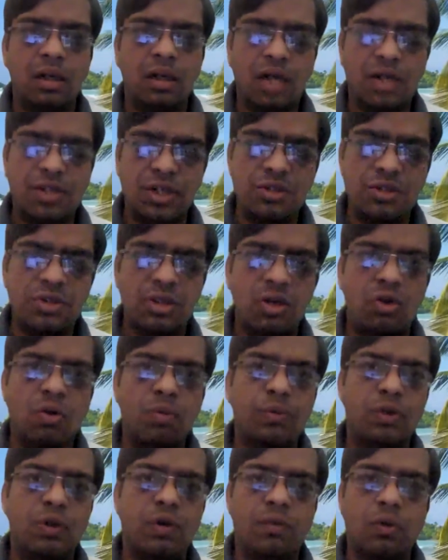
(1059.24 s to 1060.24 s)
Cushing
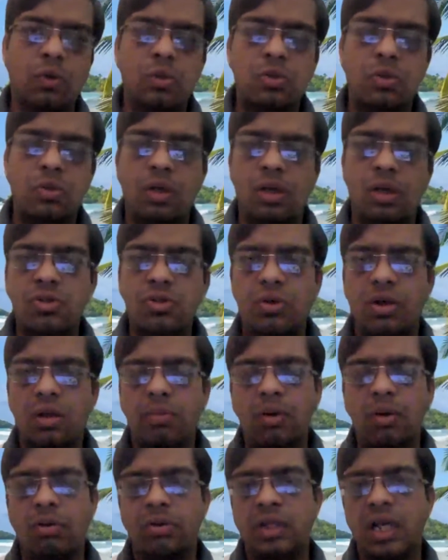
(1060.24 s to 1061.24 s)
syndrome. You have also understood
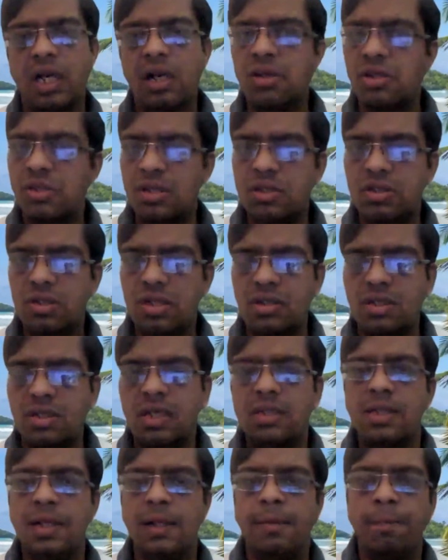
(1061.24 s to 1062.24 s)
about the Addison's
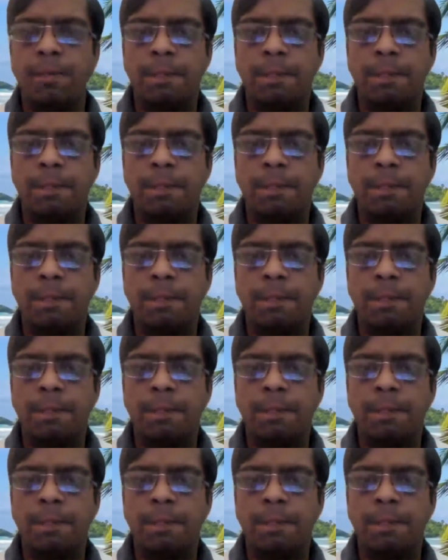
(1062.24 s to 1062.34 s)
disease,